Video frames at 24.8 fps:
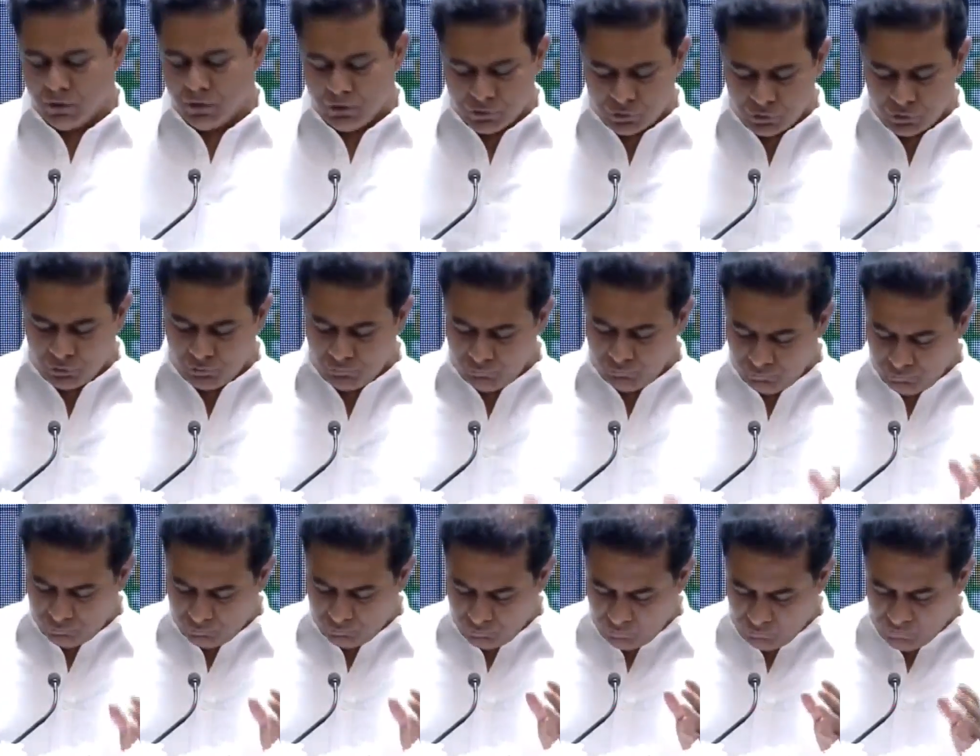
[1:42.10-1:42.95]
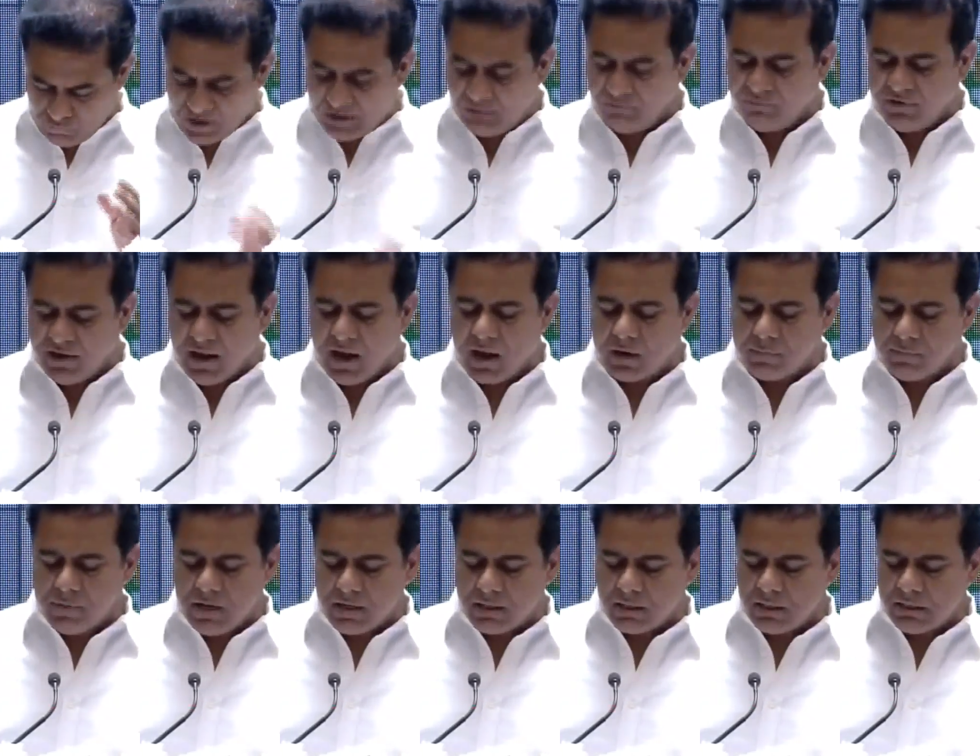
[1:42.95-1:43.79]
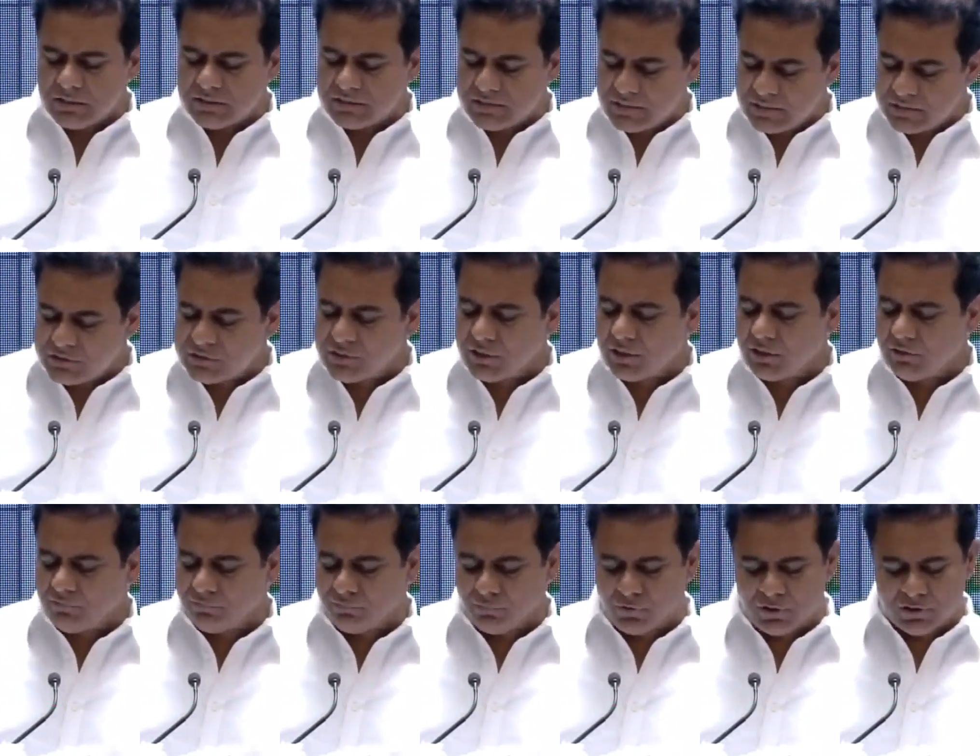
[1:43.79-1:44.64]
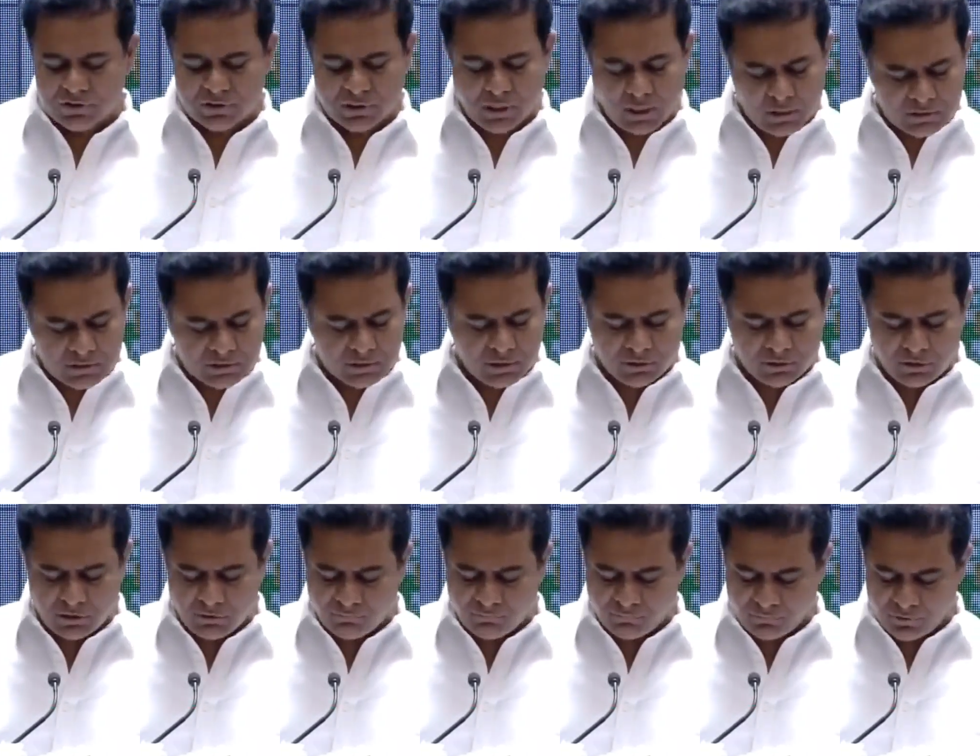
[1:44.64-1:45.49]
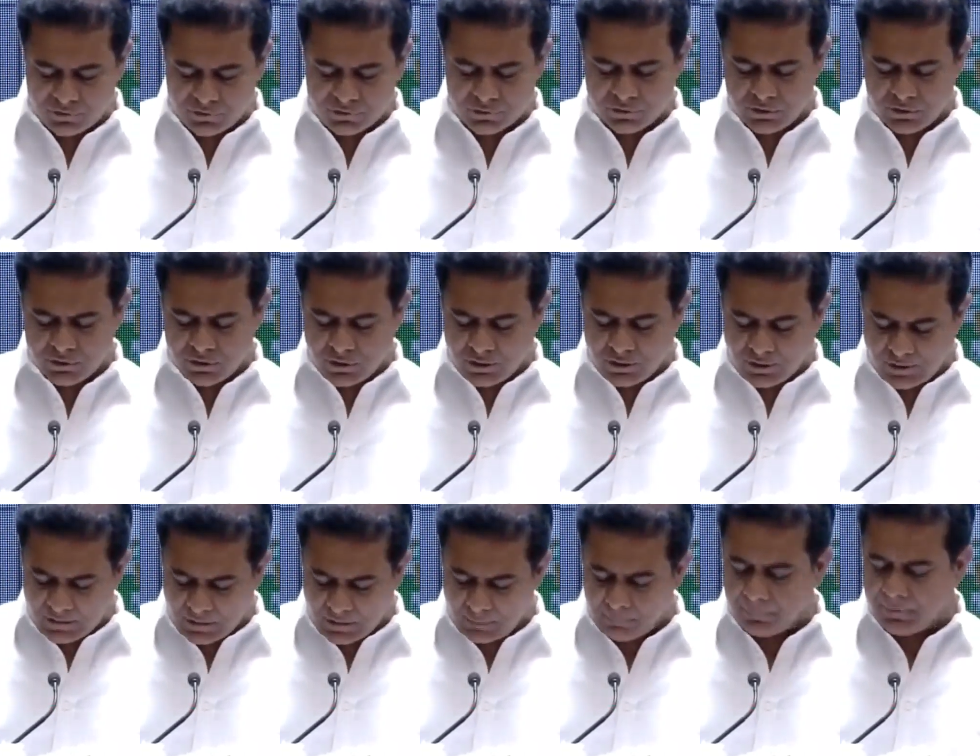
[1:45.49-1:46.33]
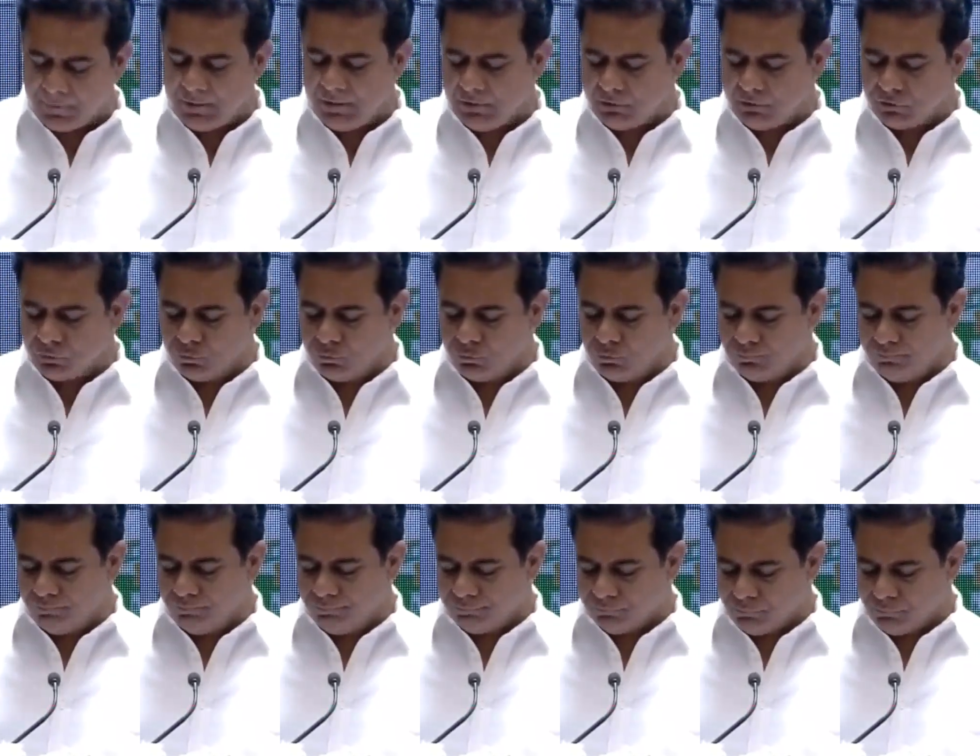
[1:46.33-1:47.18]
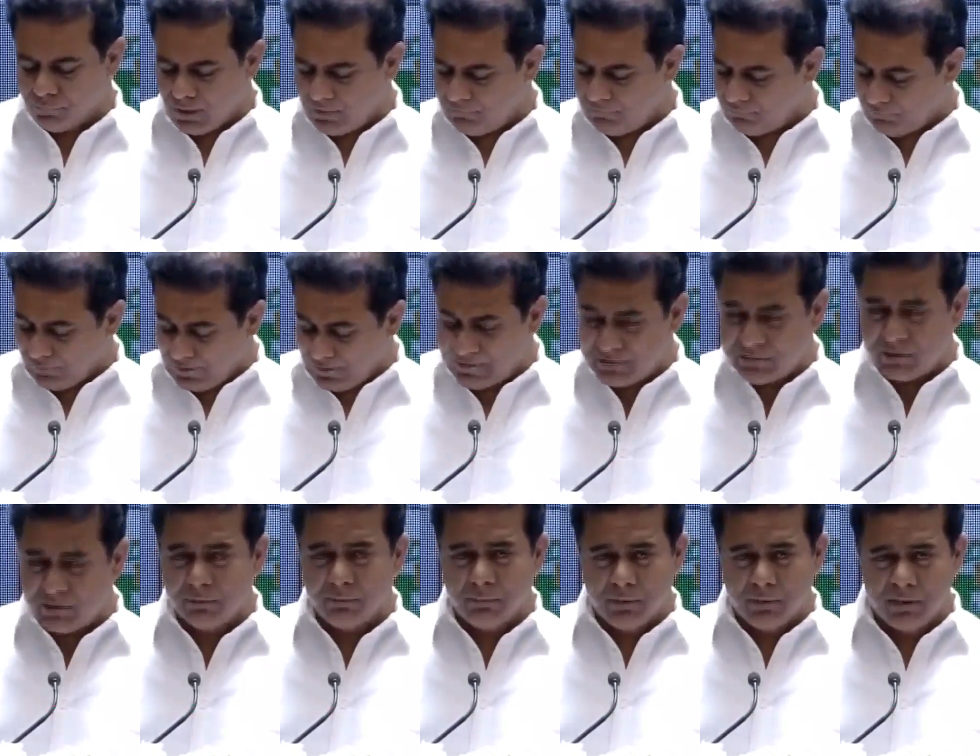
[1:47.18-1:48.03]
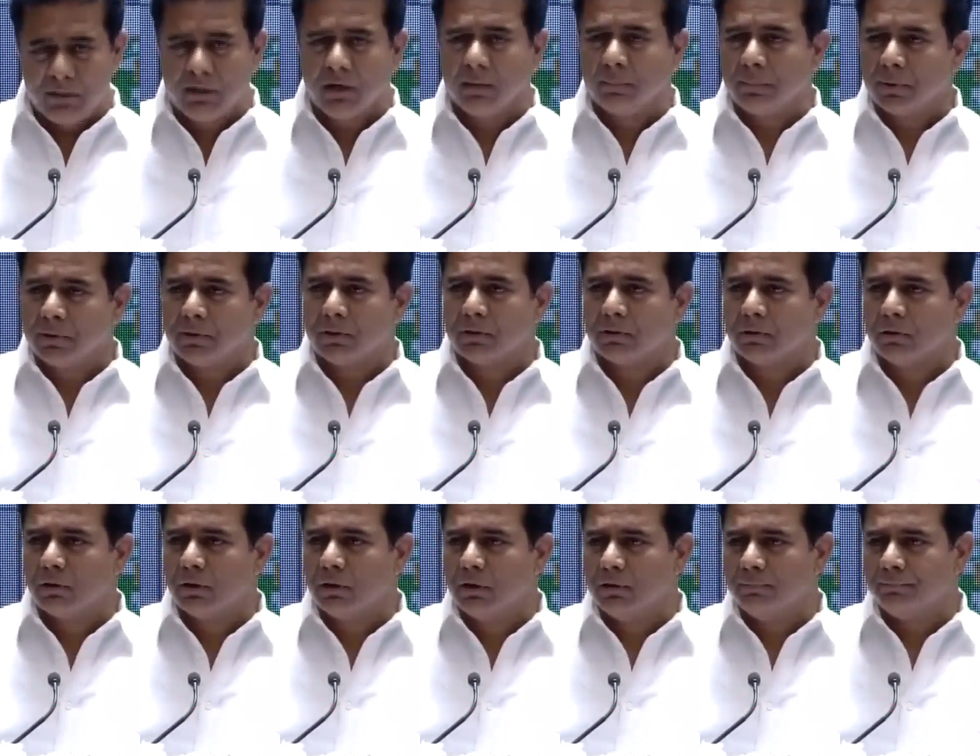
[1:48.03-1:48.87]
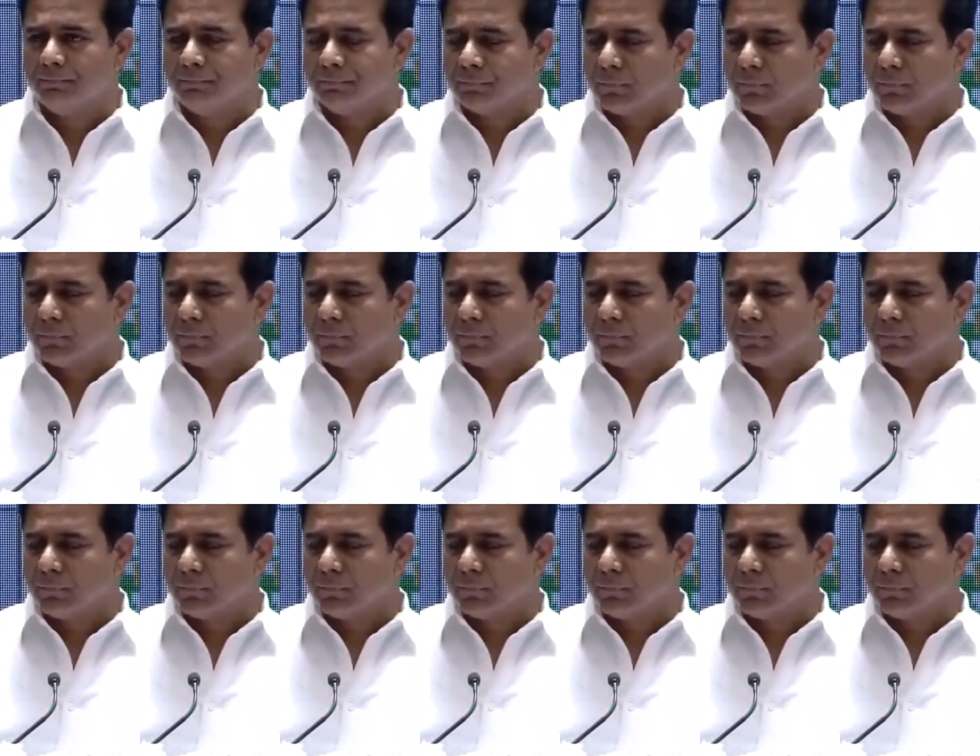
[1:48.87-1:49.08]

So while we are making sincere efforts, concerted efforts, I appeal to my friends in media particularly.